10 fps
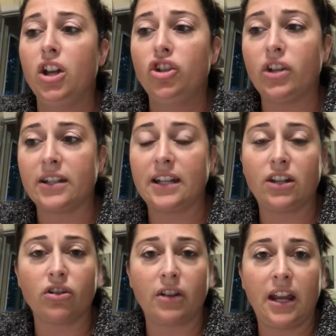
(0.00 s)

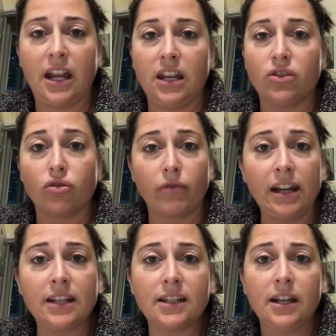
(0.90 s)
gestational age,
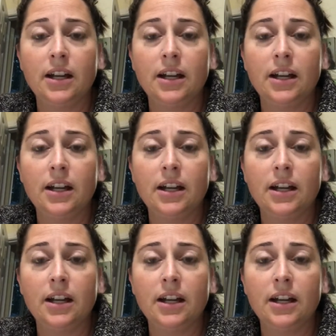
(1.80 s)
great.